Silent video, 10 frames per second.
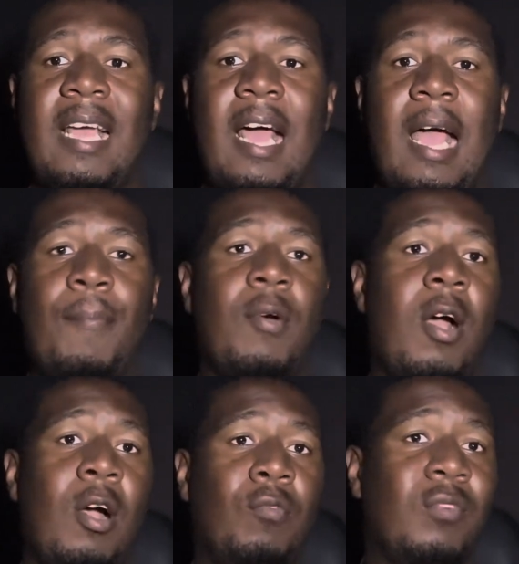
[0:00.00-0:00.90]
I brought
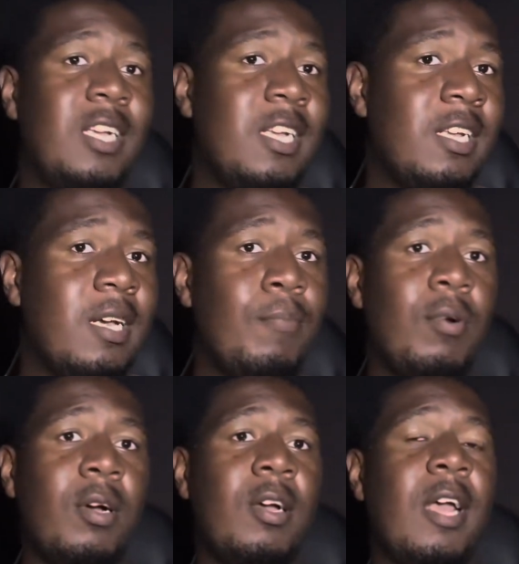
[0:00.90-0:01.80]
her a ring, I
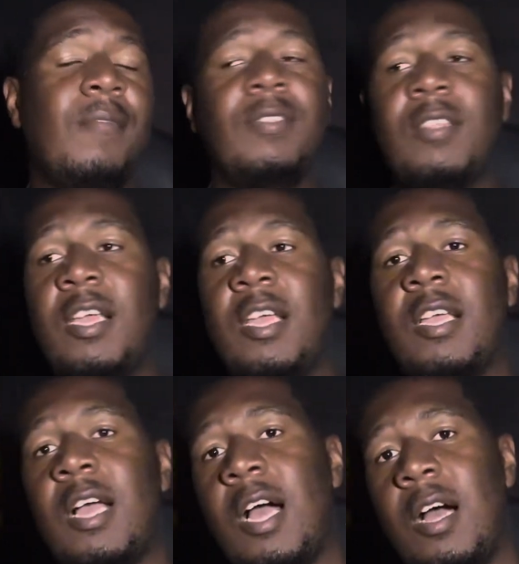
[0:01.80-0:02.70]
brought her
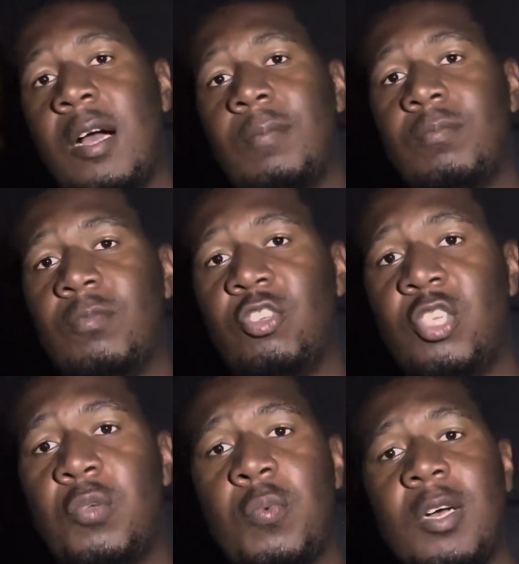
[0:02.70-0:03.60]
everything.
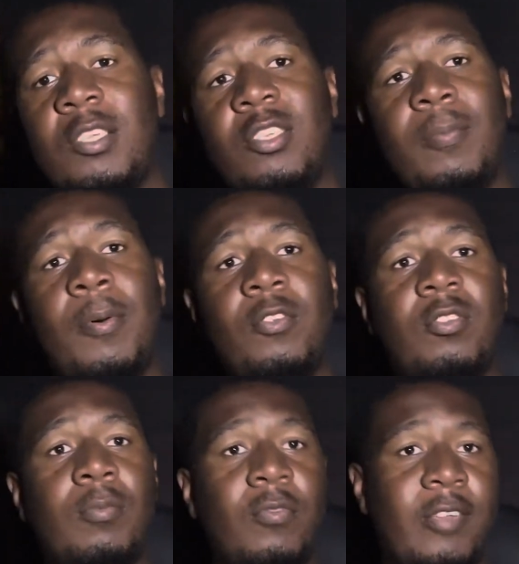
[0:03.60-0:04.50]
She was supposed
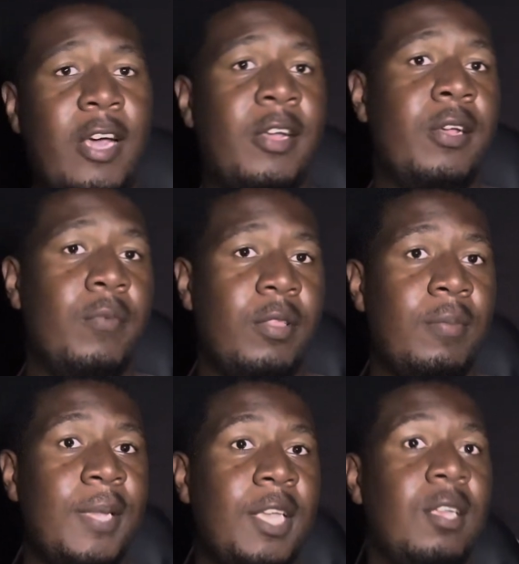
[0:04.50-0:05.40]
to move down here with
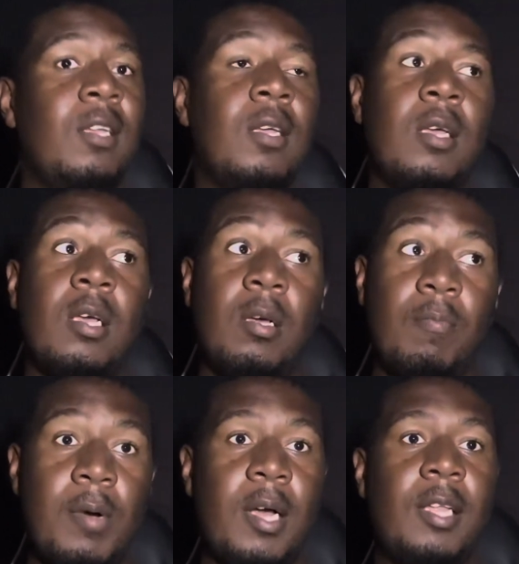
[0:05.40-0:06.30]
me,
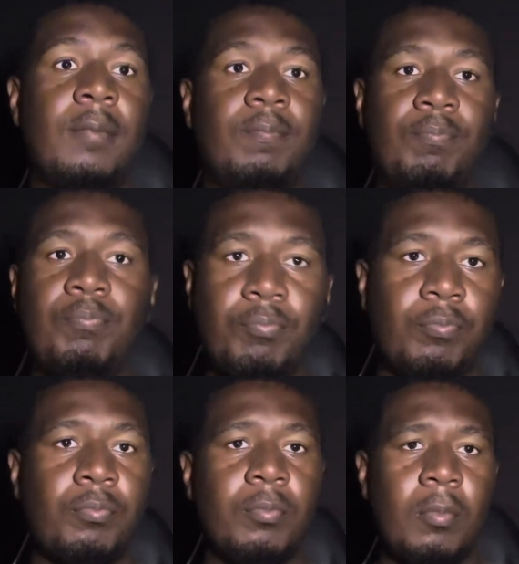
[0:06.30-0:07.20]
but
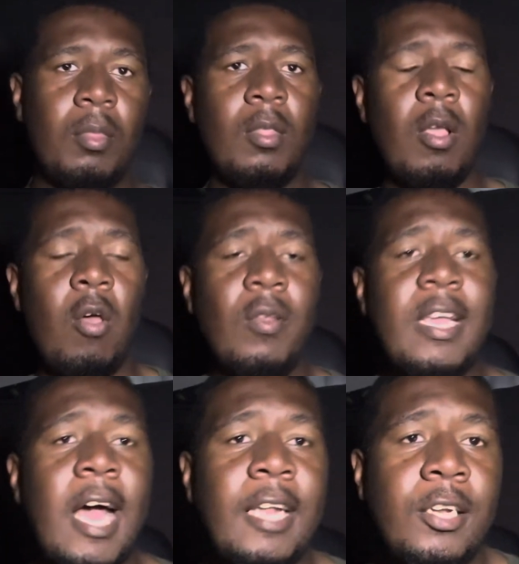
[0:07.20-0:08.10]
only
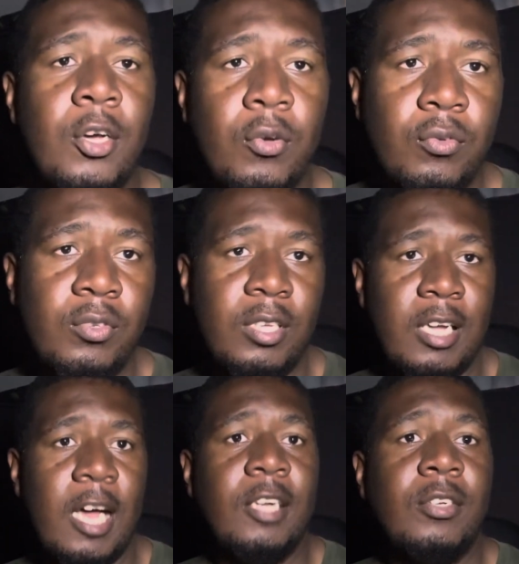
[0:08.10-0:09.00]
God knows
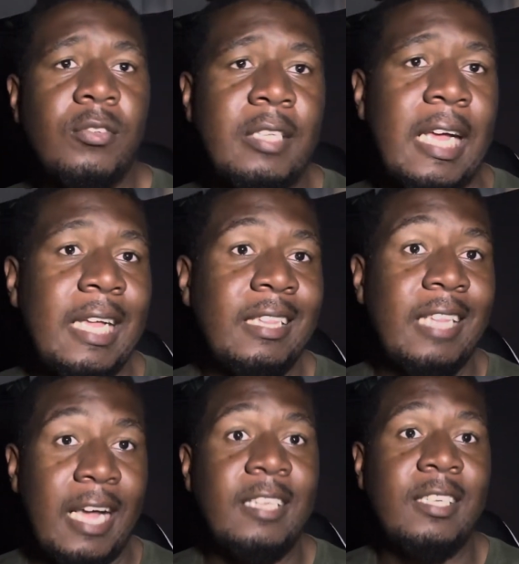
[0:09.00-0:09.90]

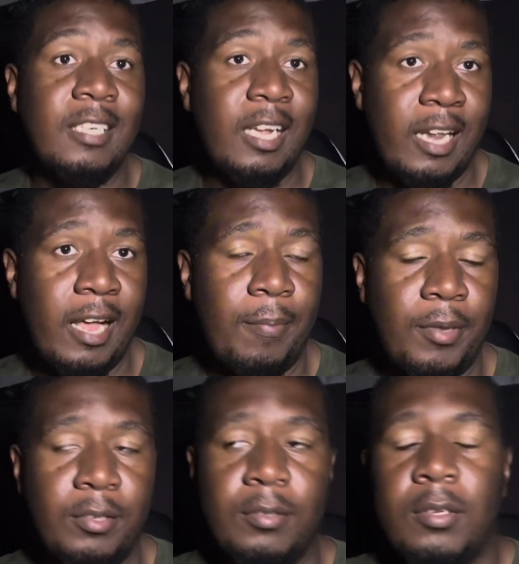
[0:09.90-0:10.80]
that did not happen.